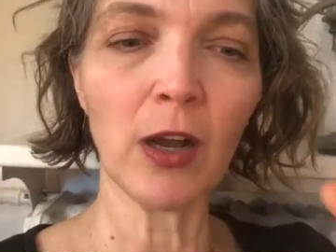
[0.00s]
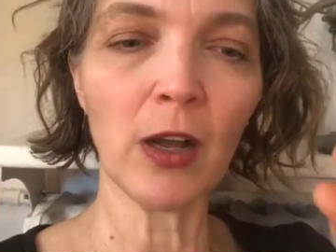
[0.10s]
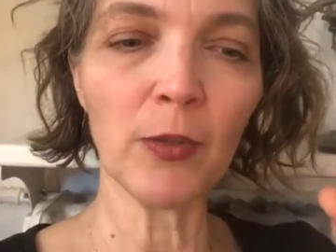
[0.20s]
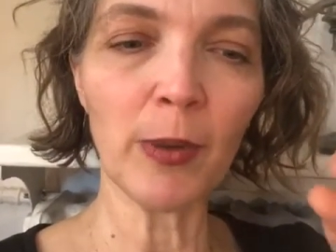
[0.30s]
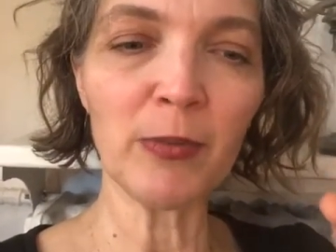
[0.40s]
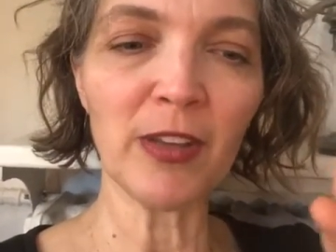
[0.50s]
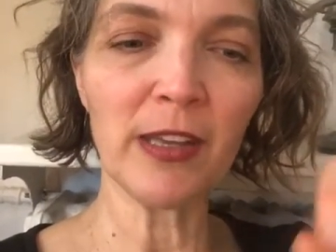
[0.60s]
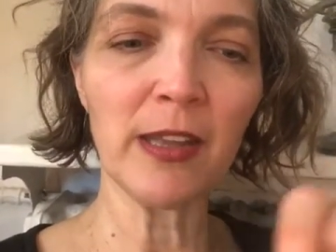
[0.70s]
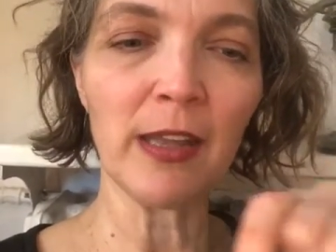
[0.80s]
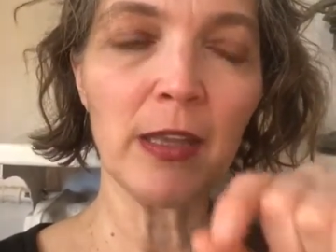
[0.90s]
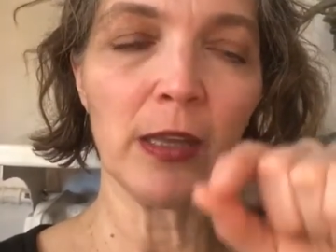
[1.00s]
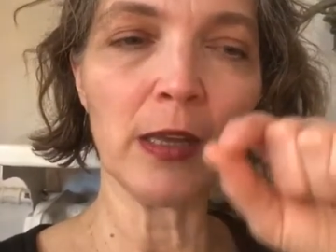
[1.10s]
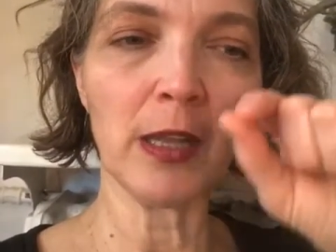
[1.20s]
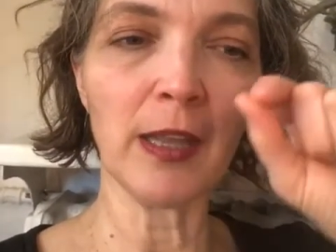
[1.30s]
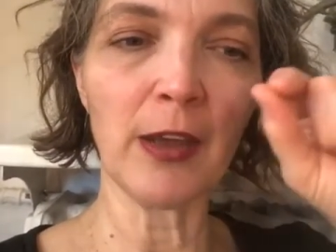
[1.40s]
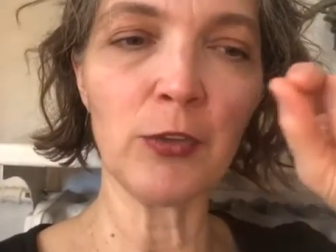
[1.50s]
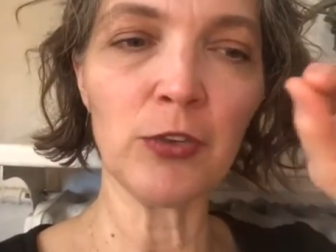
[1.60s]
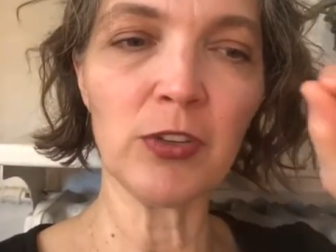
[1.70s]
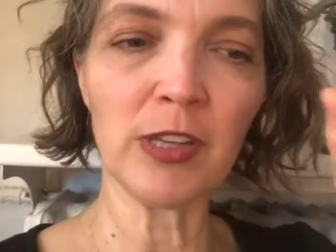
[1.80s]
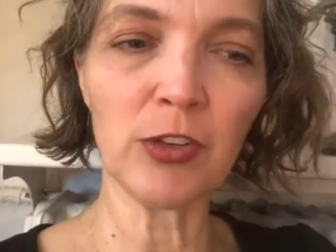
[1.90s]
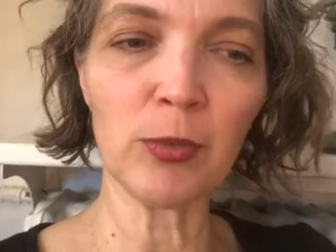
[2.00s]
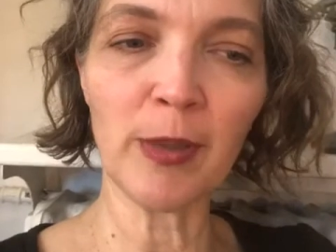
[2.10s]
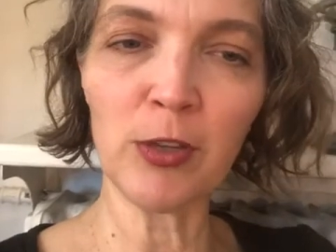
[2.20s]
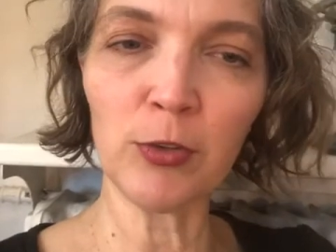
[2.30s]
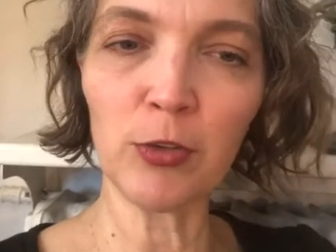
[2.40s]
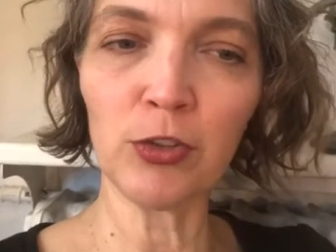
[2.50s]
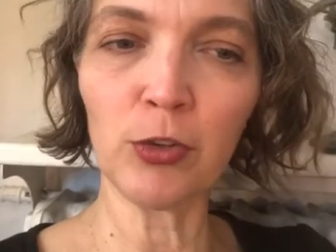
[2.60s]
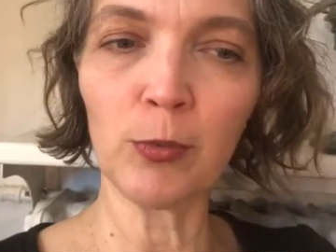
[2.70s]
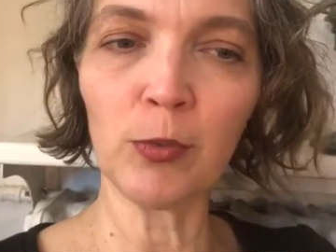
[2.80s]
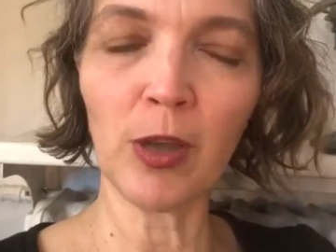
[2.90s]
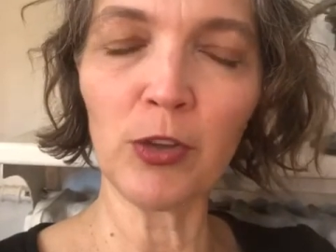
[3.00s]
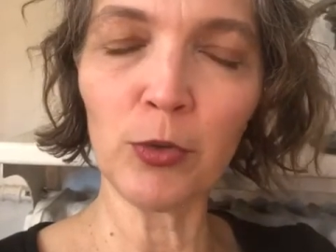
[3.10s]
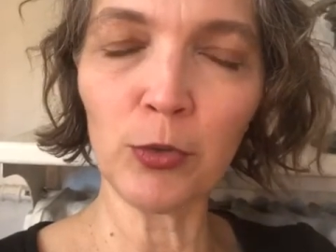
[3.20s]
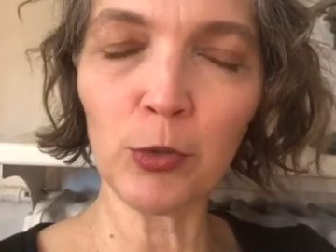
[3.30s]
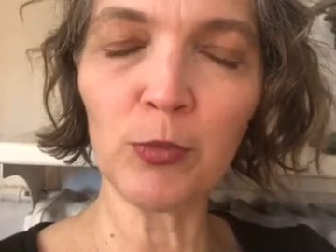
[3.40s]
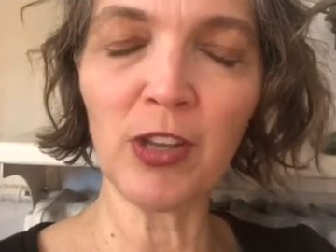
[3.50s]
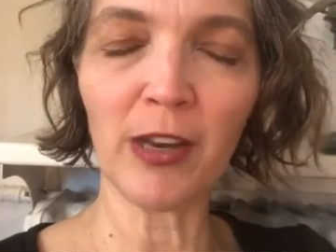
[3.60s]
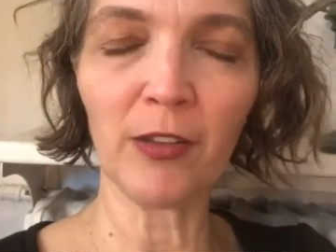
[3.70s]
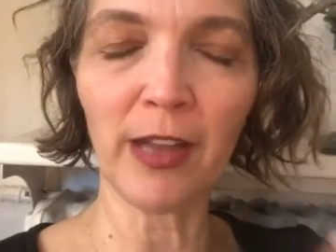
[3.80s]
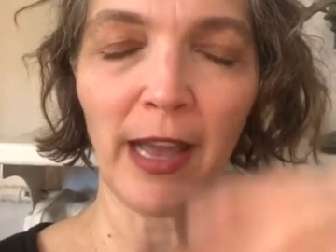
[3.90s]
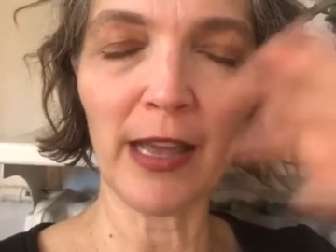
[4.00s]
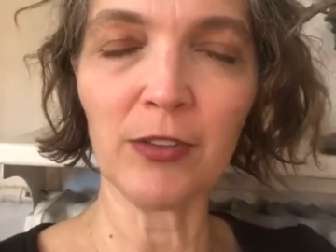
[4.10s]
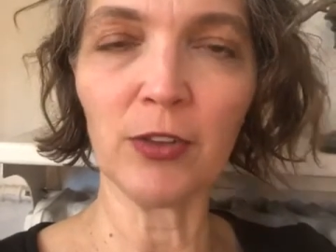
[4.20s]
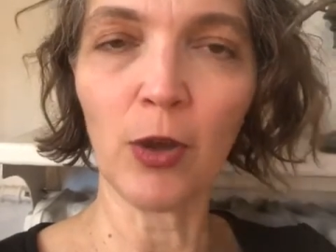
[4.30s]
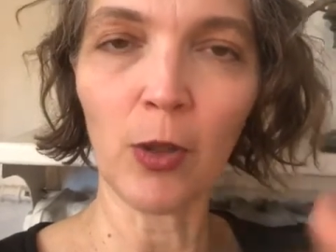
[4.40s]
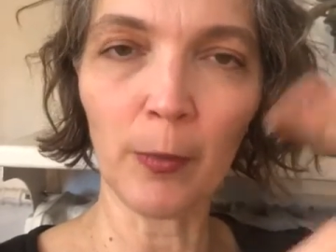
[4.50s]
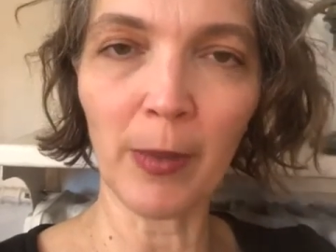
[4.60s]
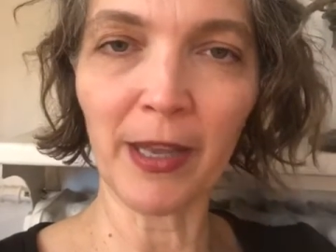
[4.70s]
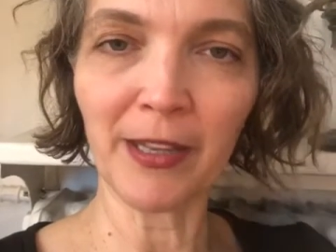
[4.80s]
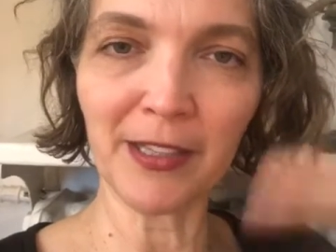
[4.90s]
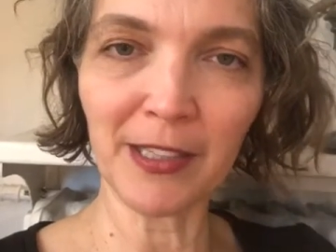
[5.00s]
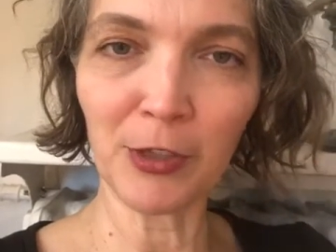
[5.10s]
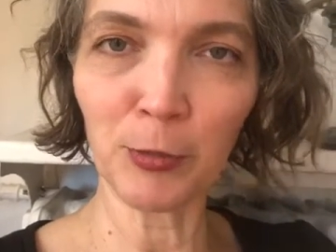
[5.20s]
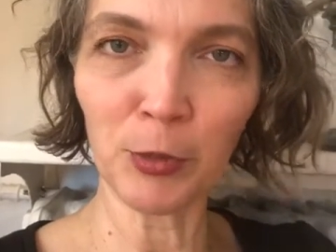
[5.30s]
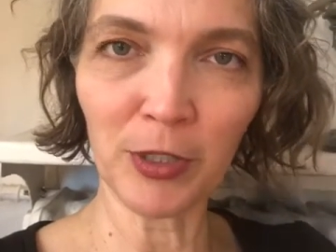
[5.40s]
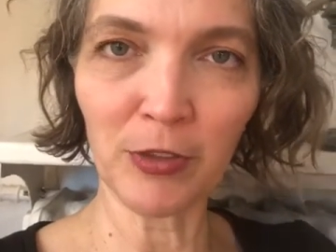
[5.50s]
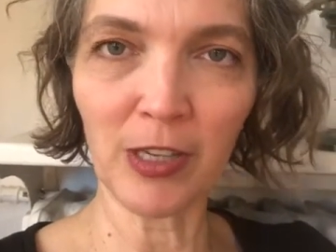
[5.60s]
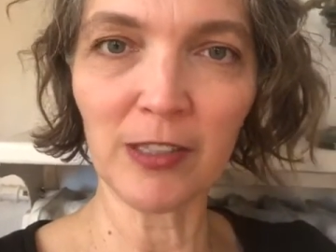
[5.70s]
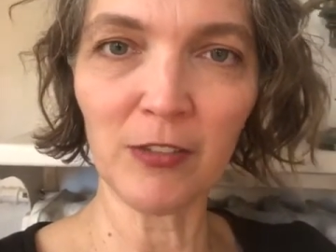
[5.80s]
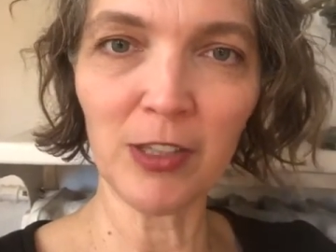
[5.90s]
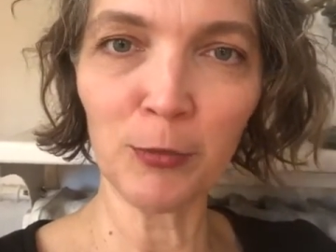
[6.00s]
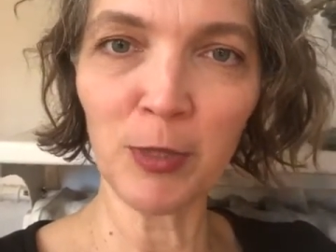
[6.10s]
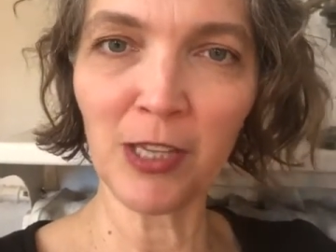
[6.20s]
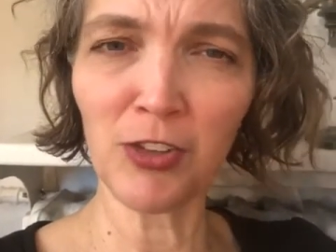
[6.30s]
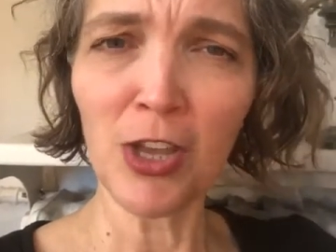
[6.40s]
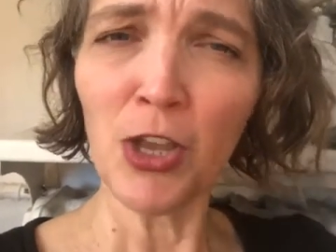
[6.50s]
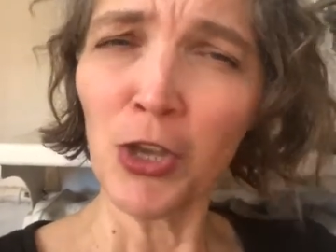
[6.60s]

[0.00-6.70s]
on the website that allows you to get to my YouTube a YouTube channel that has all my exploring creativities because